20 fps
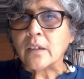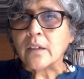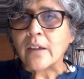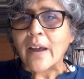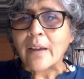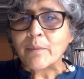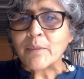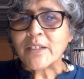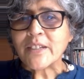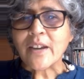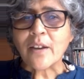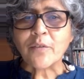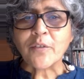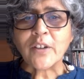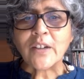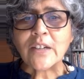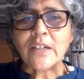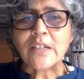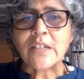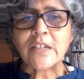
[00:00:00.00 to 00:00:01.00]
I must have
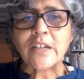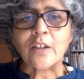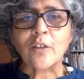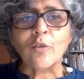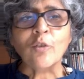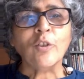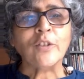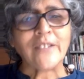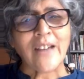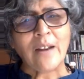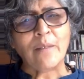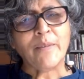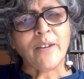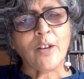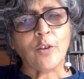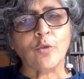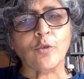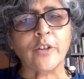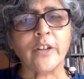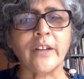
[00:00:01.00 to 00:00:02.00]
realistic goals. I'll be a
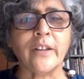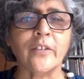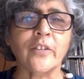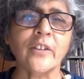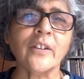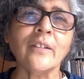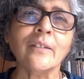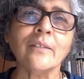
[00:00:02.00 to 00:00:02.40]
good teacher.